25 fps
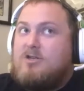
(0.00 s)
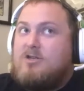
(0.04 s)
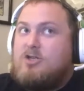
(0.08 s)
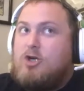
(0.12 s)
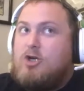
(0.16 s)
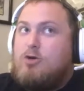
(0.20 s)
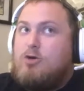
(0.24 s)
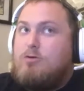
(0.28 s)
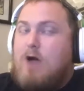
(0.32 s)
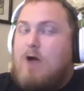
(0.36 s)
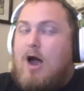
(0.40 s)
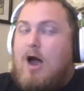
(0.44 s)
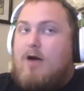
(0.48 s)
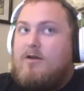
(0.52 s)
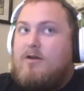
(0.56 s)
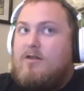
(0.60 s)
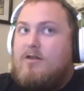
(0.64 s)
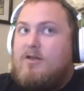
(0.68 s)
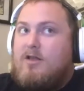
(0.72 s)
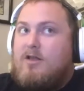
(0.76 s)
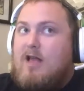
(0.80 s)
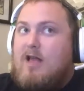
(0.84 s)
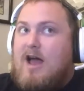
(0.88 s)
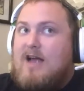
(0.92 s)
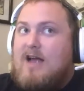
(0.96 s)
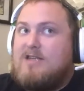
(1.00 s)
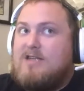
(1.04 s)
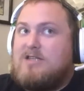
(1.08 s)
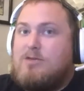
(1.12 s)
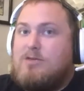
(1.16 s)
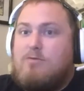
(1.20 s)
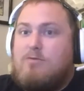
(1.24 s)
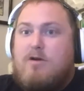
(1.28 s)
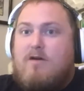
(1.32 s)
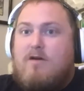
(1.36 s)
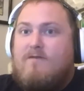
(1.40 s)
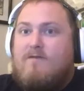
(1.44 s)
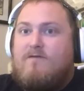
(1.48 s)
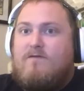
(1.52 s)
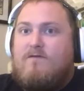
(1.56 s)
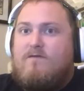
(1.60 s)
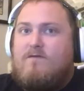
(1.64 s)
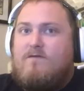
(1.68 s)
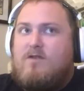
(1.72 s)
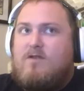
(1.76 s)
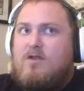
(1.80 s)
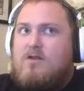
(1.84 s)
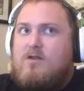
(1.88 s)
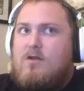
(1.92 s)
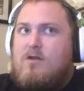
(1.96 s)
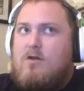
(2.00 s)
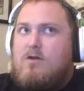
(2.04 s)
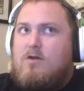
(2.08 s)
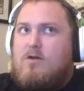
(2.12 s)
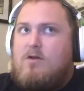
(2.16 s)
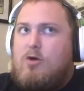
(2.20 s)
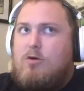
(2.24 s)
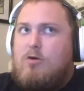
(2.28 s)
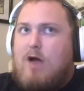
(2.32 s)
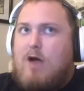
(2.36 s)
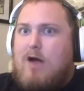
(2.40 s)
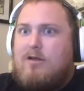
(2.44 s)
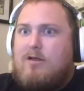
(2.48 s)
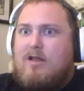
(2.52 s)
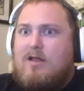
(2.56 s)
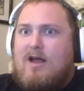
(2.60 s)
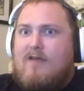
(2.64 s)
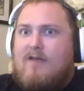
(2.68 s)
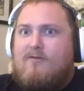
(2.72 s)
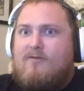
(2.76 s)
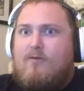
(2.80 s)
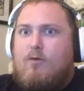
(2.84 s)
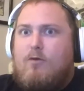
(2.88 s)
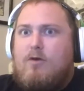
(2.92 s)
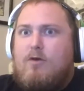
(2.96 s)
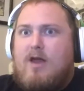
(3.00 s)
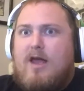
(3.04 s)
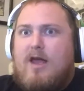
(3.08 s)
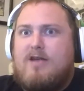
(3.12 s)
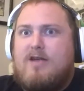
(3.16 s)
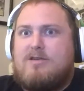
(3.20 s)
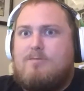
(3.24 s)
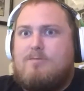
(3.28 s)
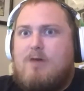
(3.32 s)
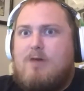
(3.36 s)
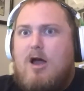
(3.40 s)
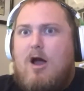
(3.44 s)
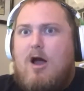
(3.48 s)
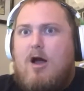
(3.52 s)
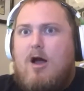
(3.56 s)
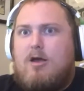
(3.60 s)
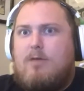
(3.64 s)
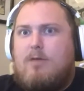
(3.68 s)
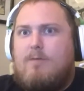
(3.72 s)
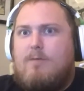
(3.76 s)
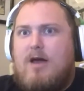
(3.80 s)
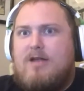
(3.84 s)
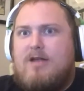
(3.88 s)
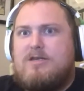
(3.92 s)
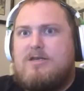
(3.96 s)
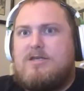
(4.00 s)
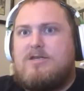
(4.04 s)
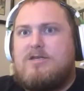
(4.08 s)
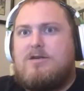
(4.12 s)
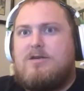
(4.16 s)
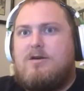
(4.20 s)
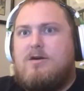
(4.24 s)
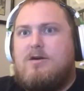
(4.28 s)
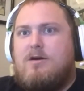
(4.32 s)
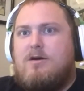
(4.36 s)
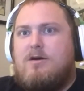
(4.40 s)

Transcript: two out of the last three or two out of the last four days in my hockey bets.